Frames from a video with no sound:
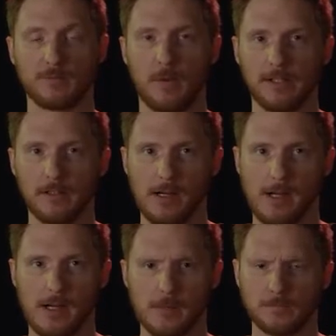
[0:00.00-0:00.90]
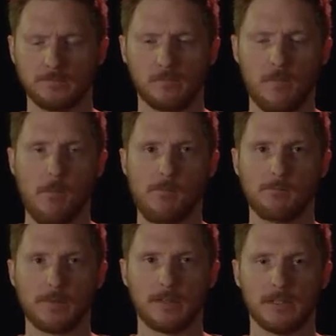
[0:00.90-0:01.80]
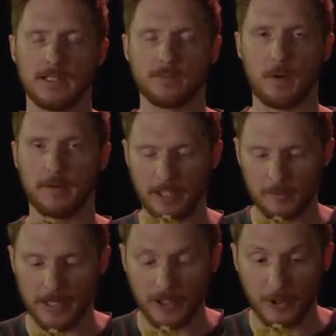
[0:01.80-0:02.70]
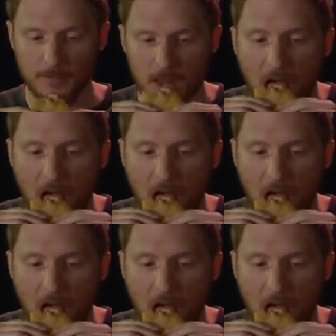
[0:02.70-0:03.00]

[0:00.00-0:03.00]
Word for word: this might, uh, it's probably not gonna be that good.